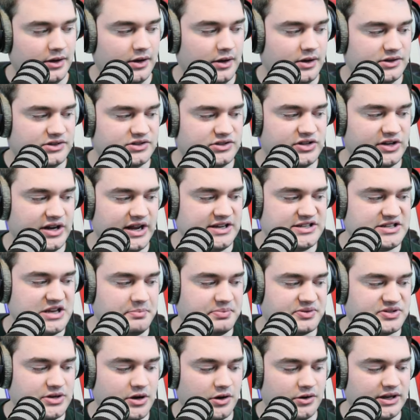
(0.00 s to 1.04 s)
Today's
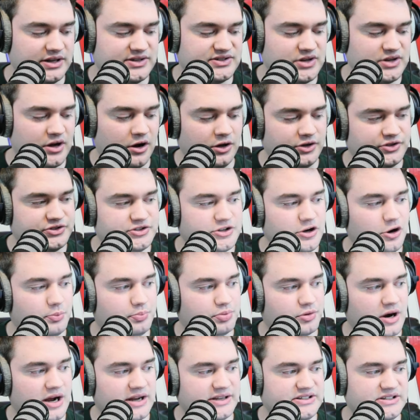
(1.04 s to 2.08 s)
episode is also
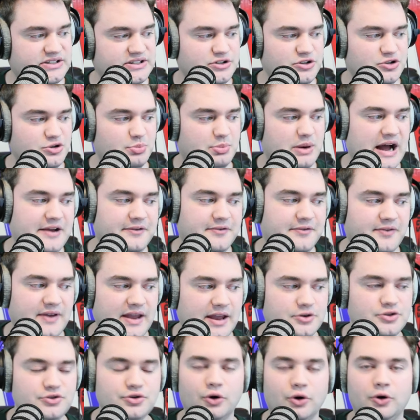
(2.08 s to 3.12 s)
brought to you by
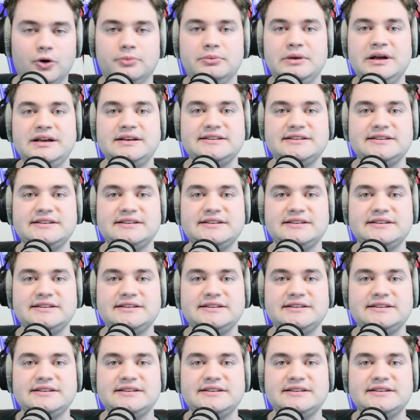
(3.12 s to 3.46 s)
FanDuel.